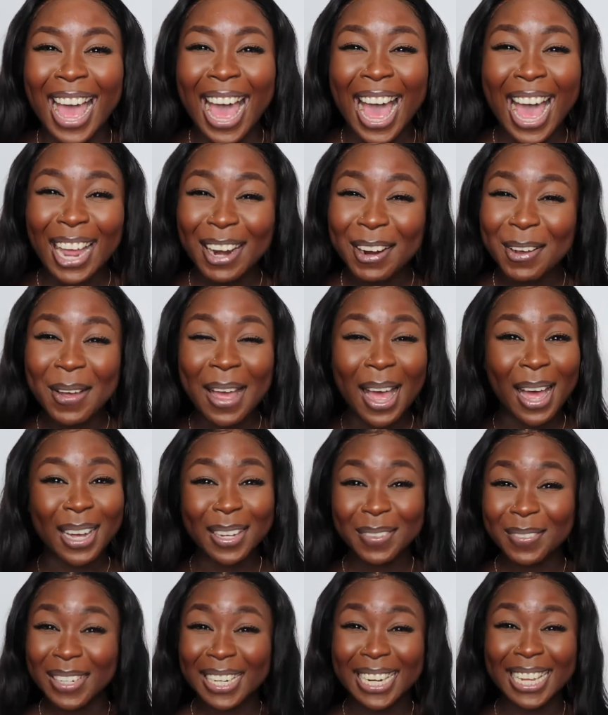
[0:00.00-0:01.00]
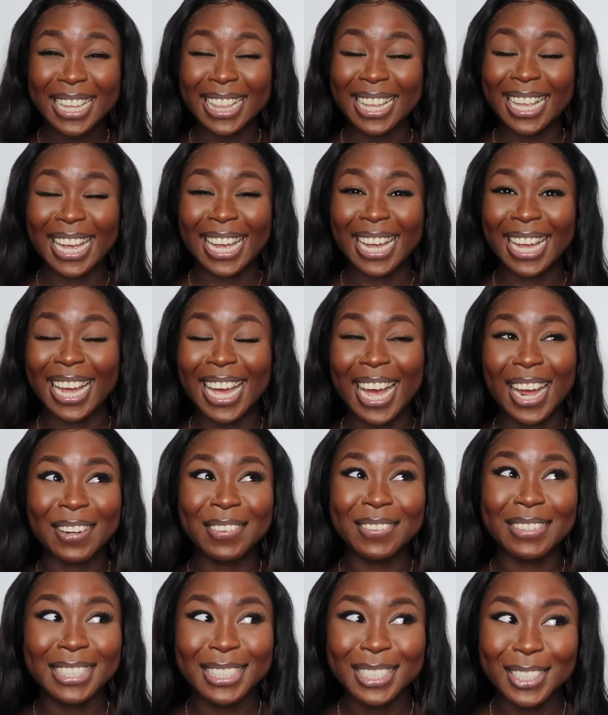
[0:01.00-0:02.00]
I don't have anything. I
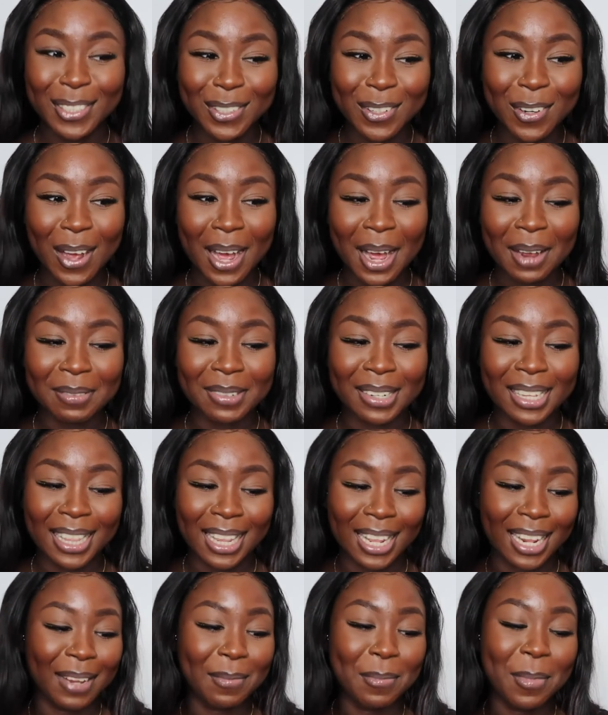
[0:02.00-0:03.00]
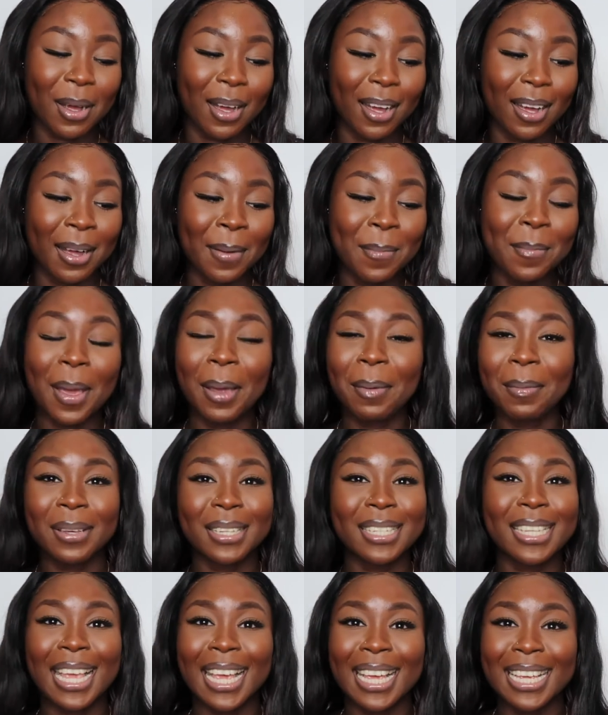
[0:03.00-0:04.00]
really do not have anything, but maybe
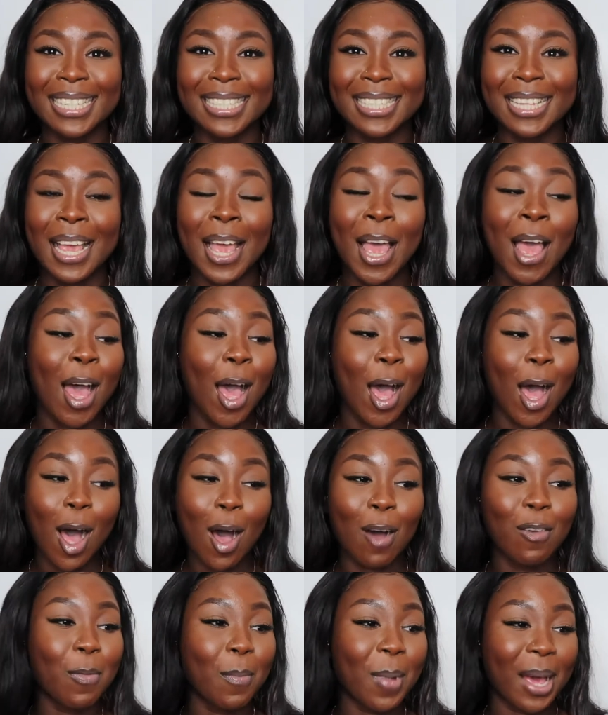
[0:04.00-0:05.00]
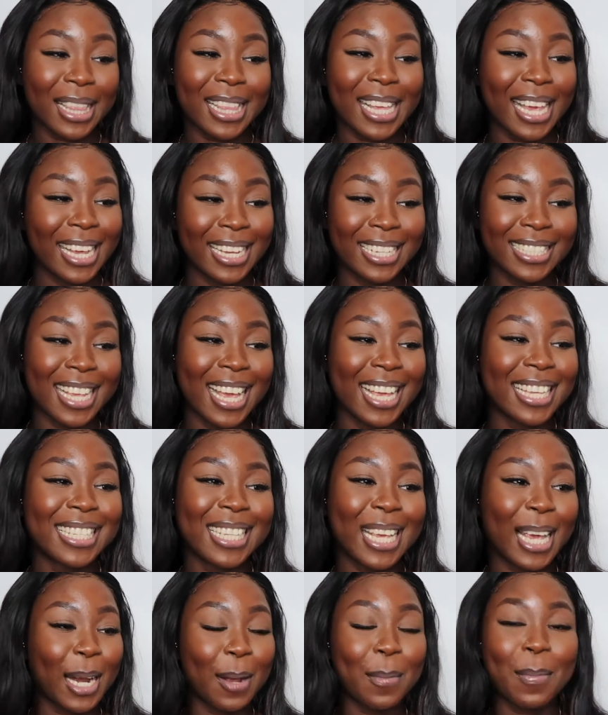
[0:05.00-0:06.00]
it's because half of my things
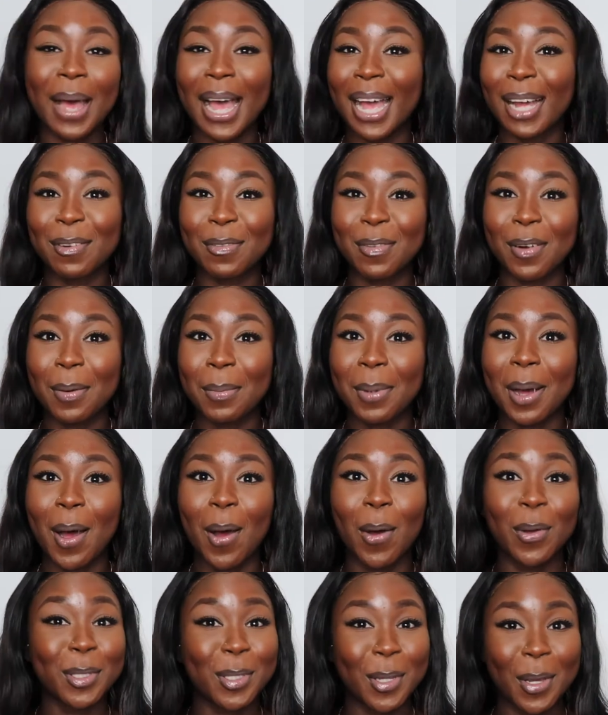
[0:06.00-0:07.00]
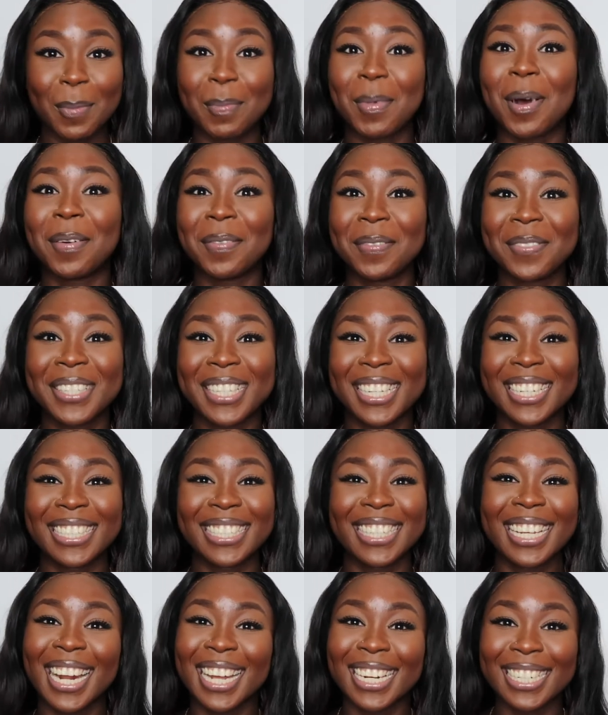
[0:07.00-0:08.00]
sit in a bag for about 2 months
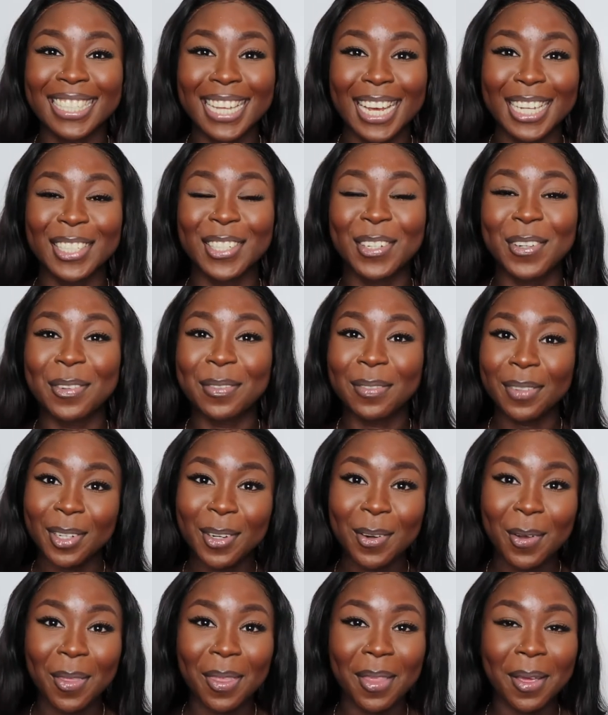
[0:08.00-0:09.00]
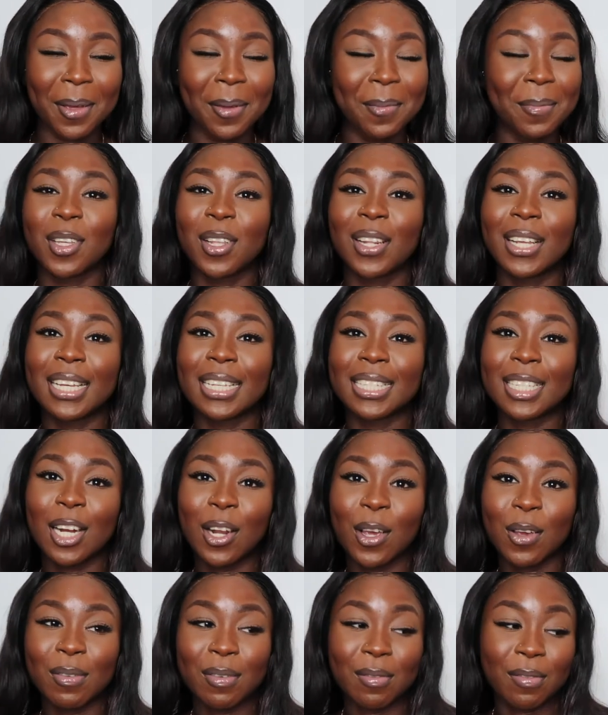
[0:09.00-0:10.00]
until I decide to do a video on them. So there's
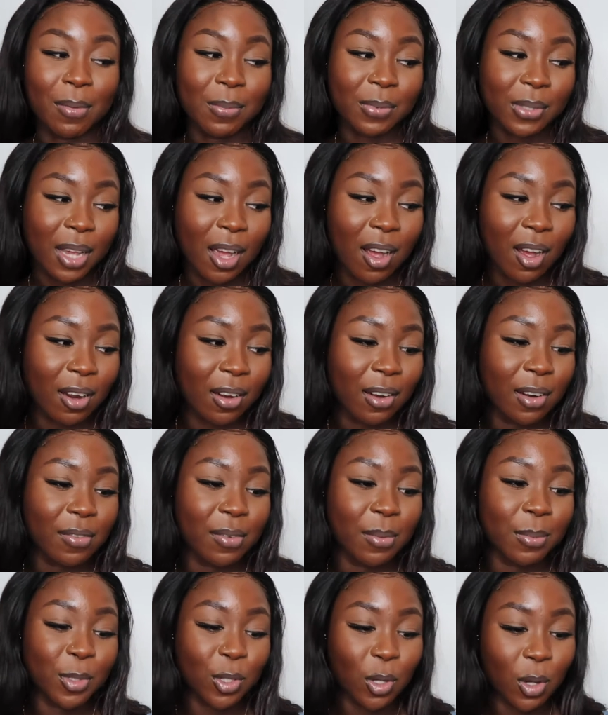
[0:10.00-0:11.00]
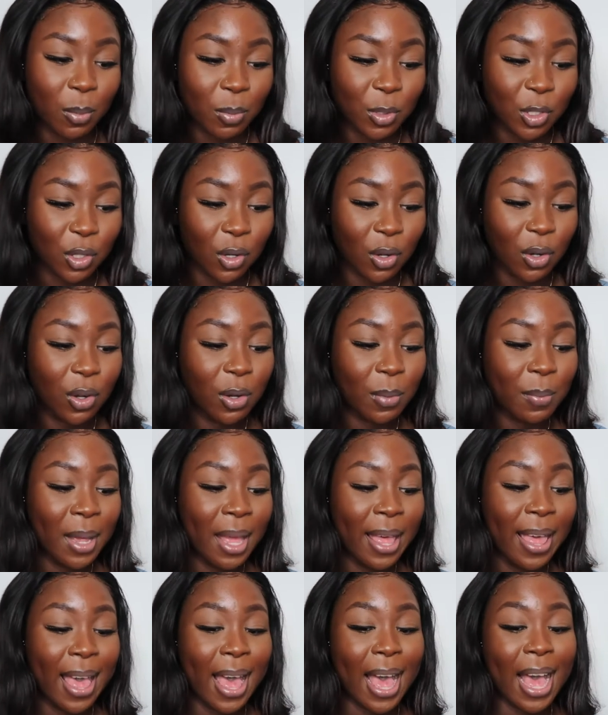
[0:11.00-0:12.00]
clothing from Zara, from Topshop,
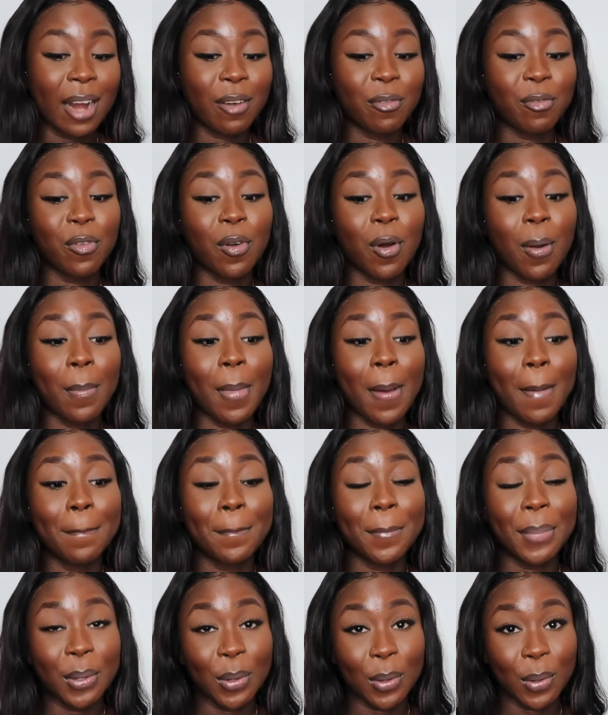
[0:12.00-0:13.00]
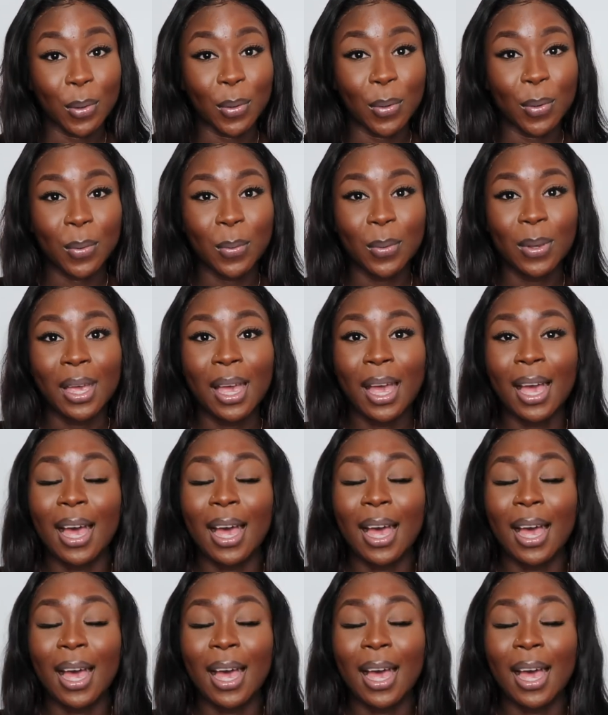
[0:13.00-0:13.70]
and from Boohoo.